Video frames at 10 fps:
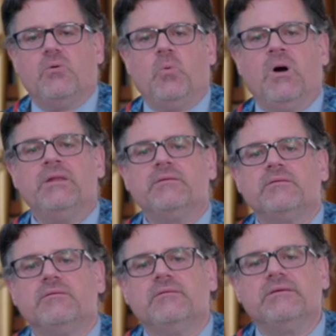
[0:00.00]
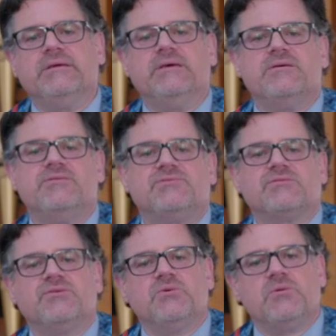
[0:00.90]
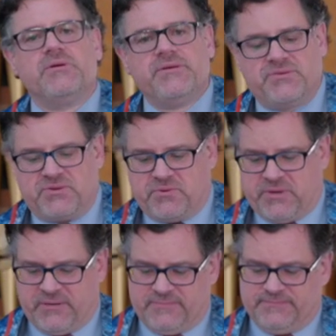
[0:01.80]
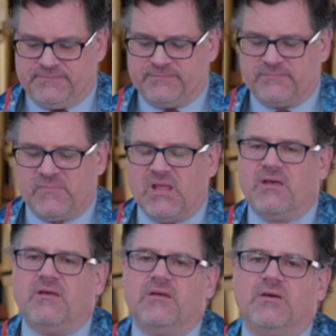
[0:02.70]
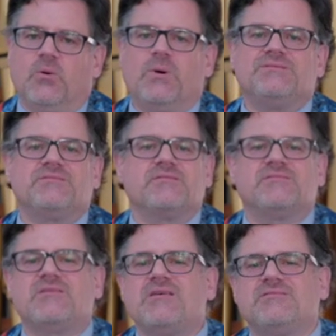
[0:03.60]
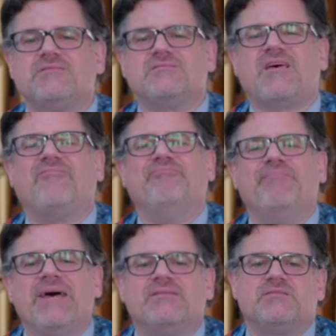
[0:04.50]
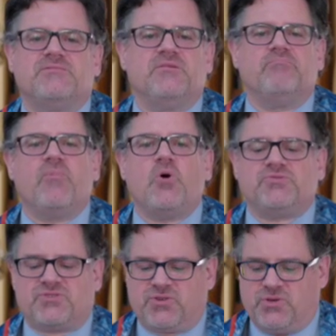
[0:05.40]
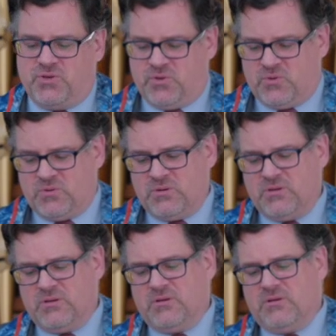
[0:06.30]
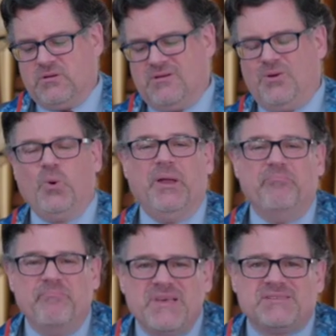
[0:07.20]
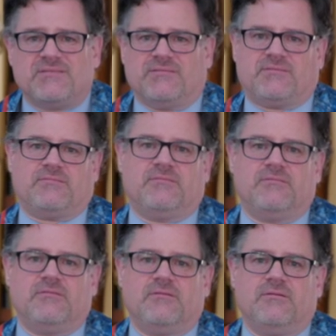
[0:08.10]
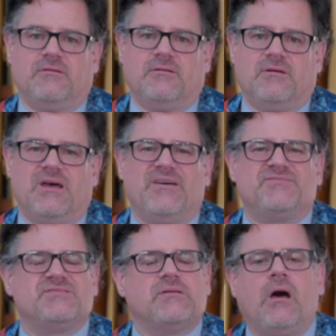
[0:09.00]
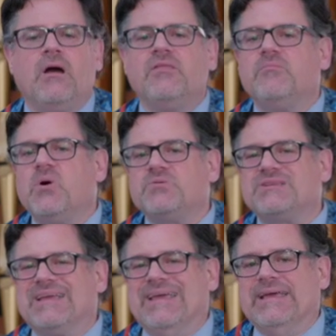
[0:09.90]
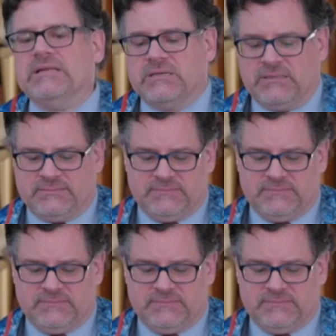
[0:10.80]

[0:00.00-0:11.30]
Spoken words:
What is your history? What successes have meant the most to you? What misses have stung the most keenly?